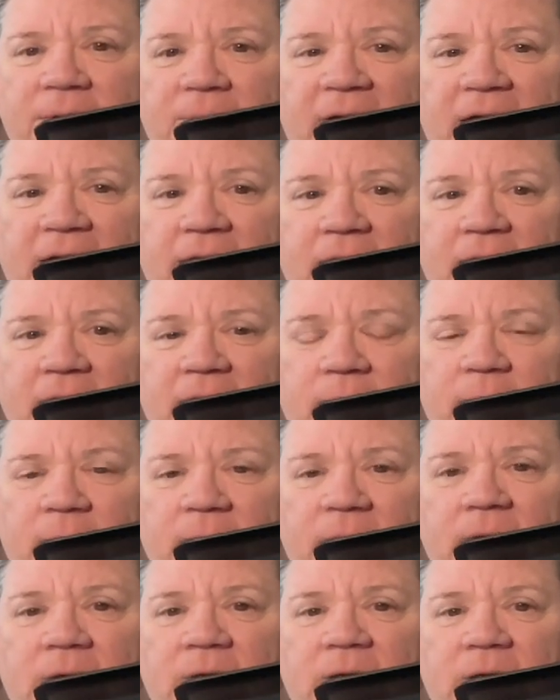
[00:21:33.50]
backup,
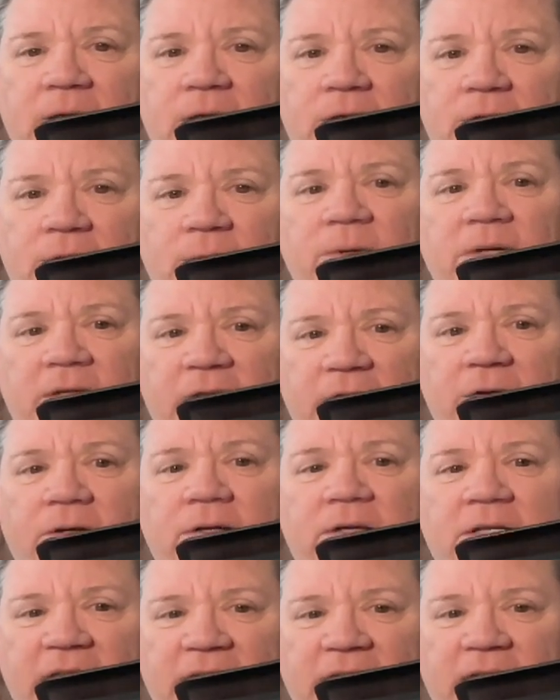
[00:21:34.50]
you really
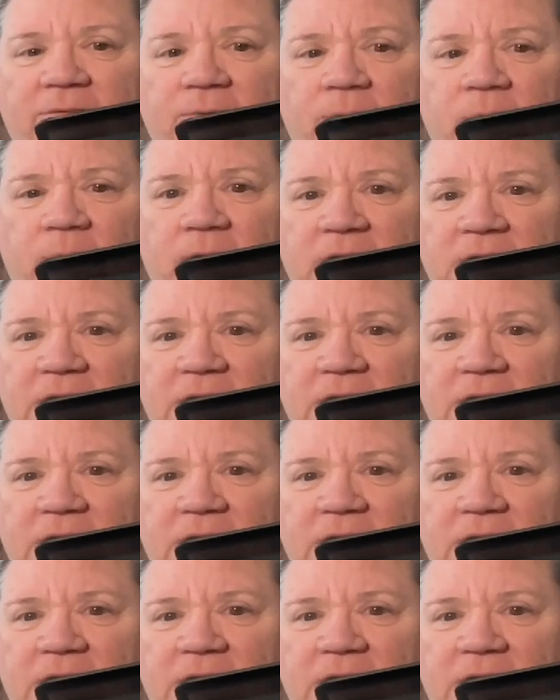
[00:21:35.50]
could leave for a